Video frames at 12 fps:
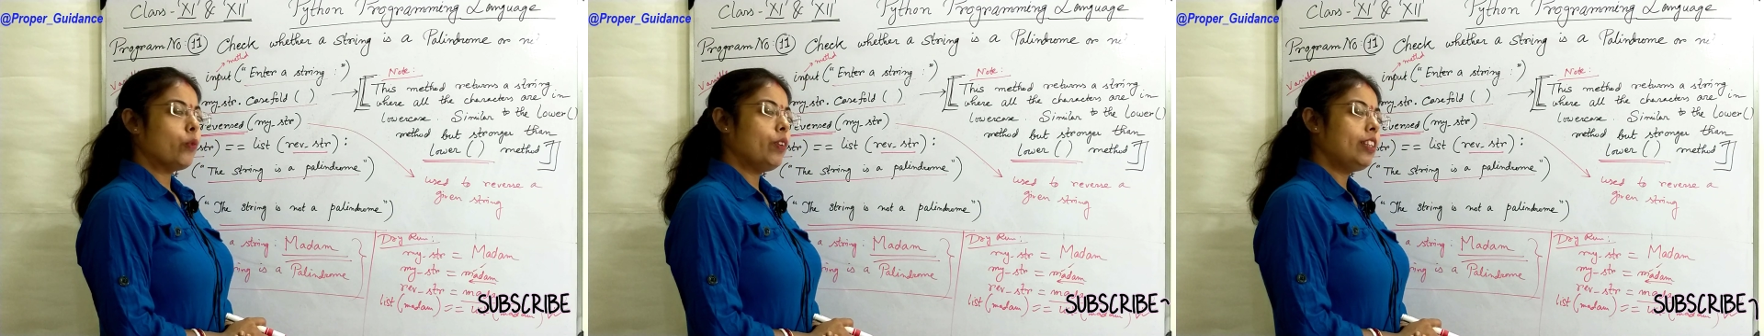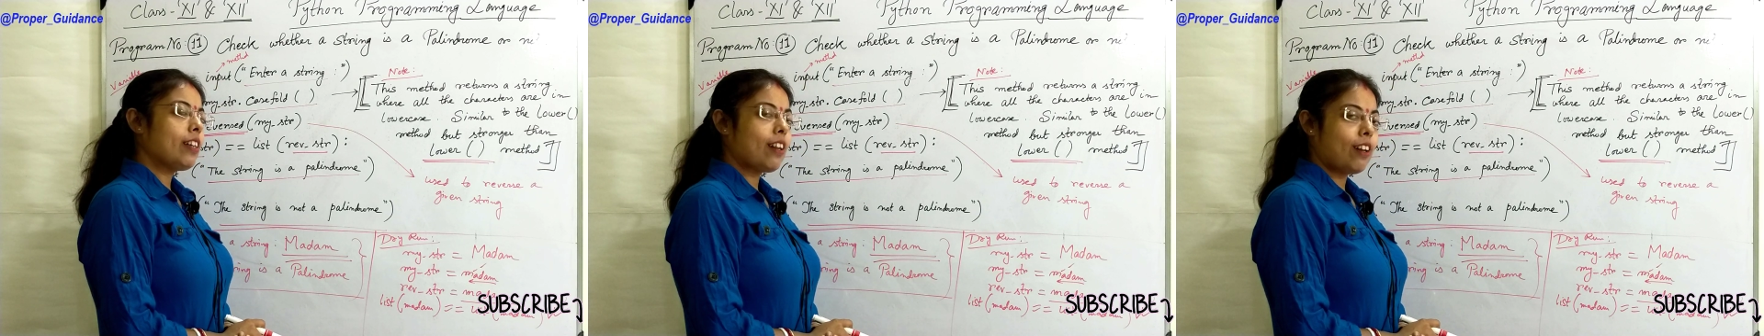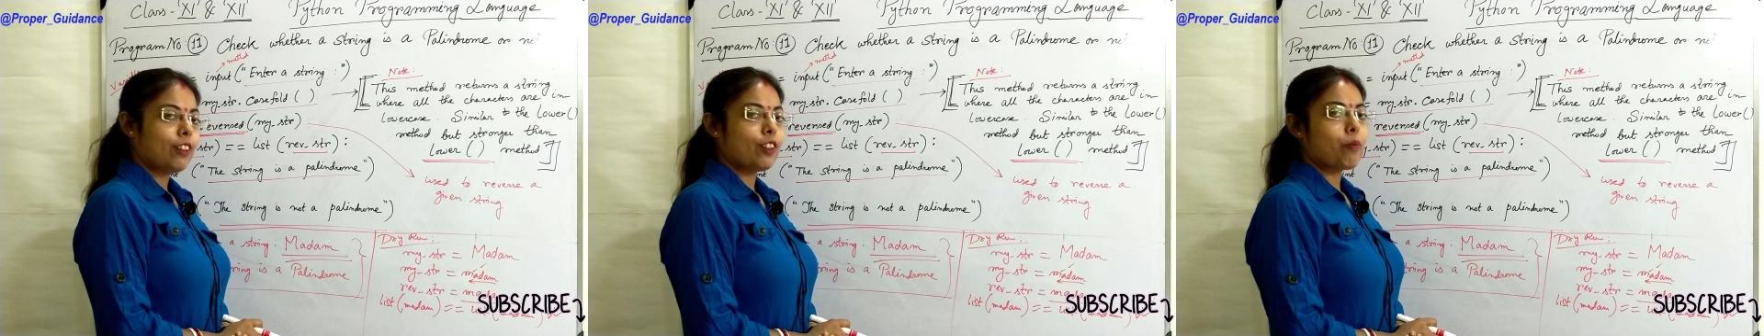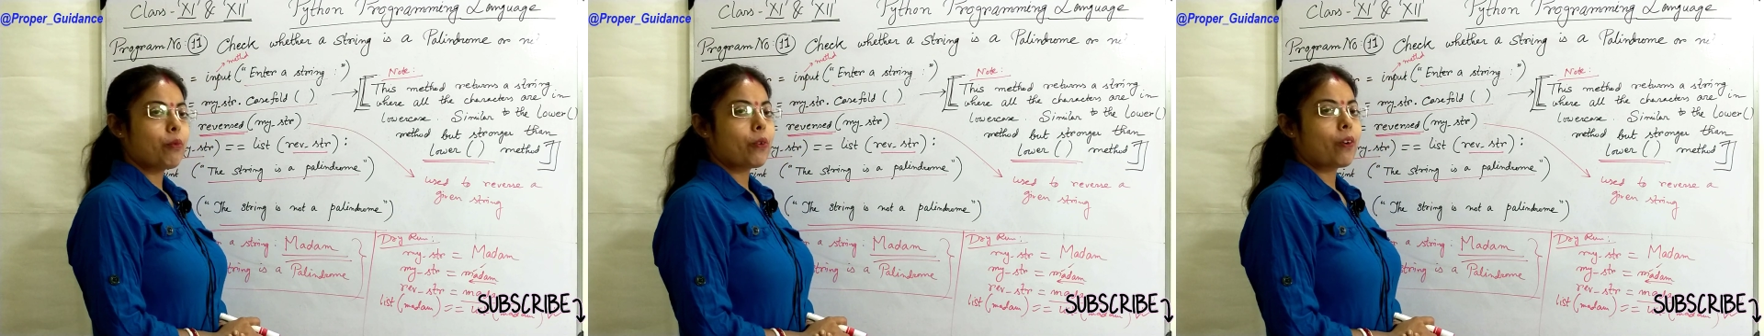with
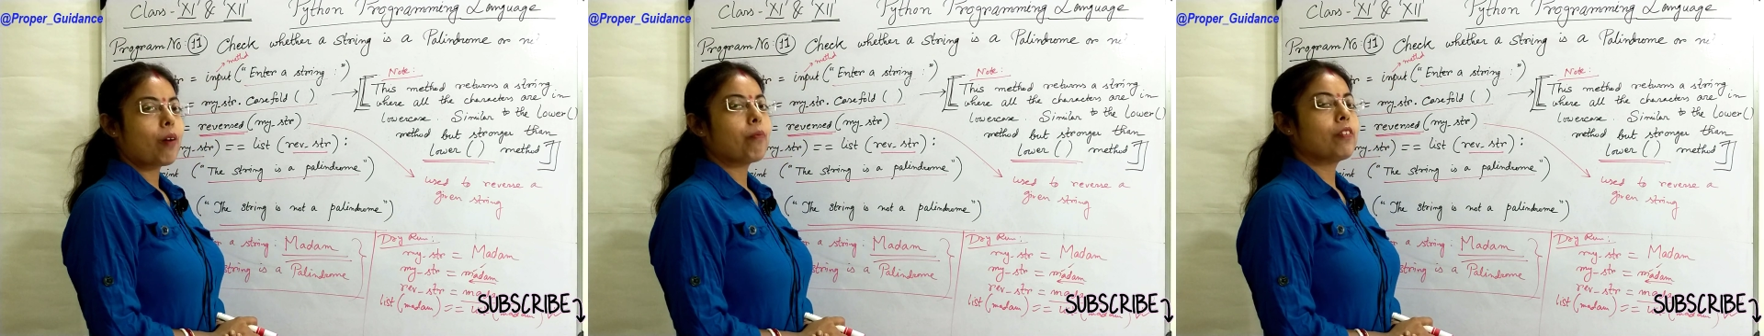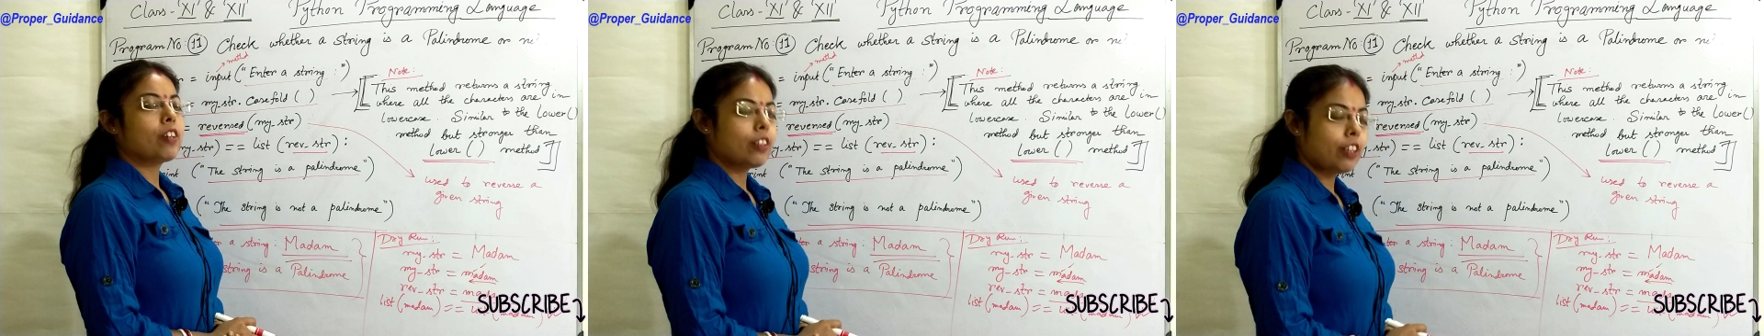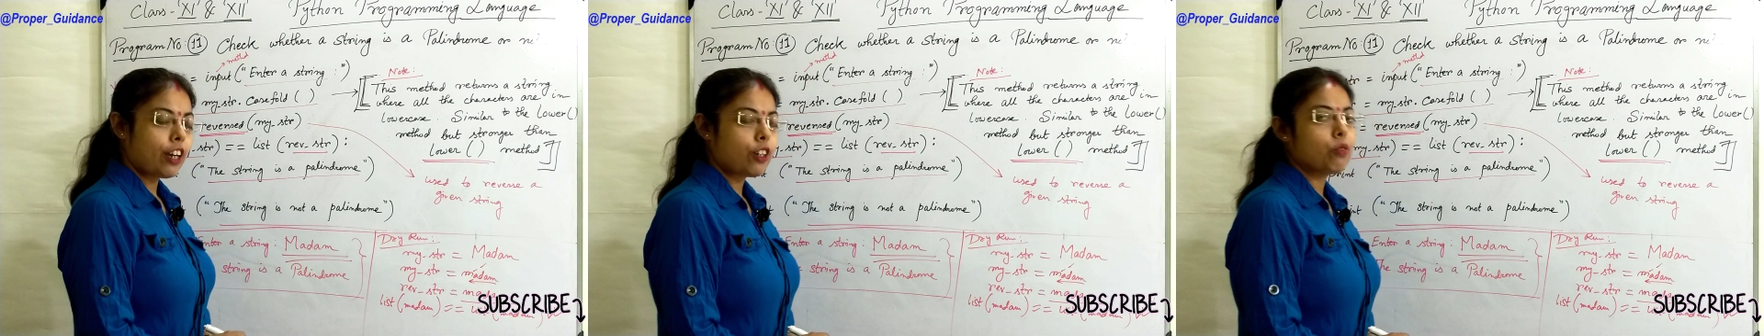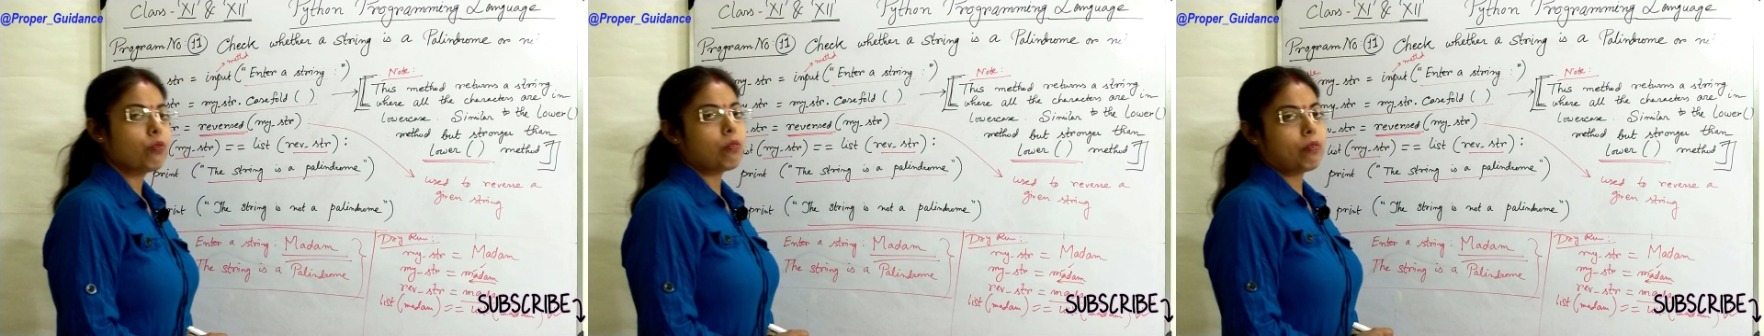another program.
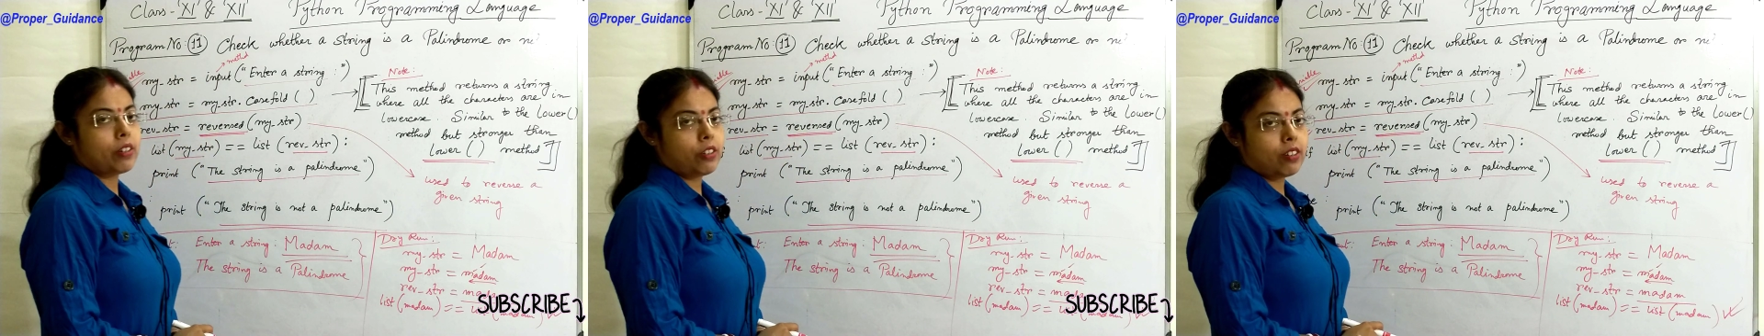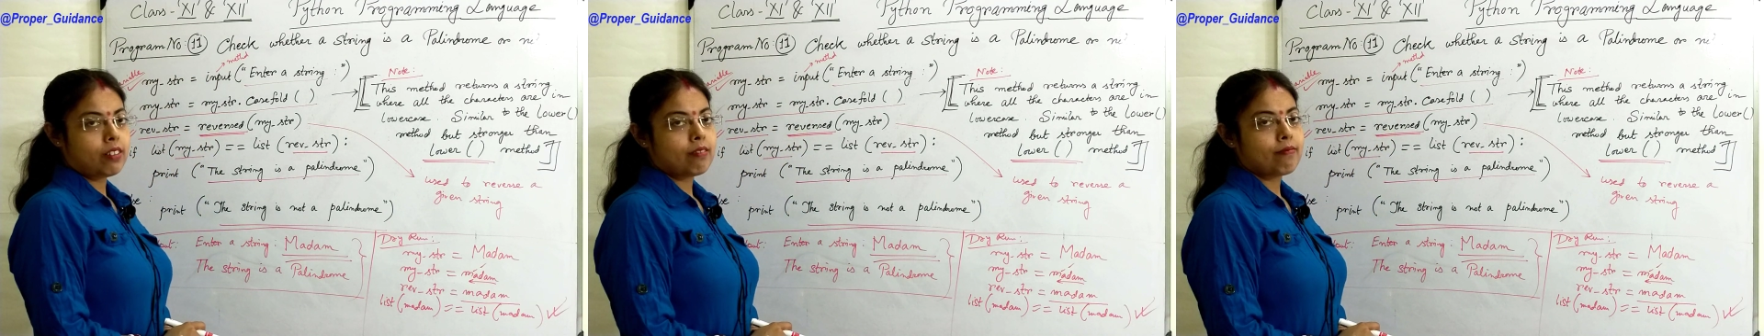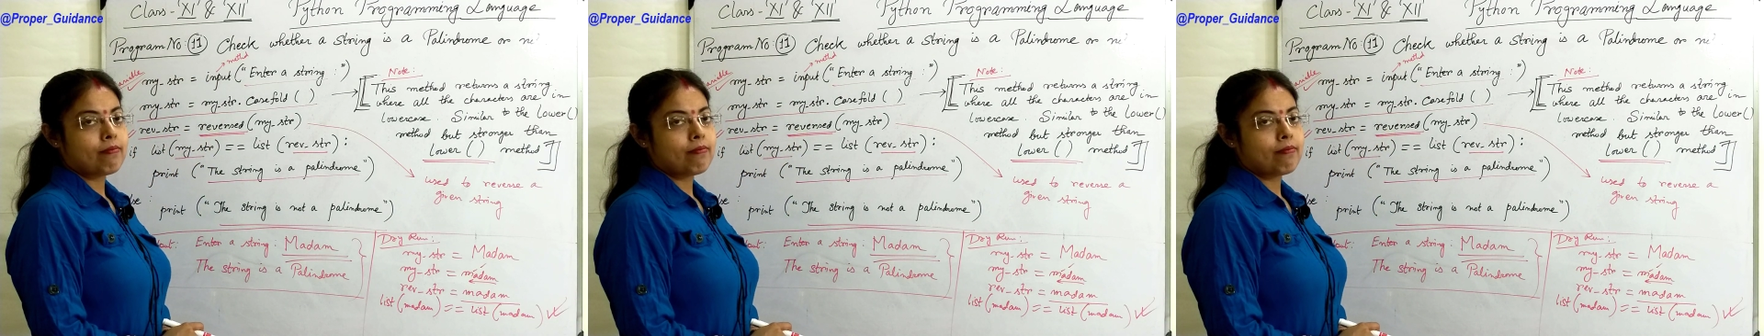Thank you for watching.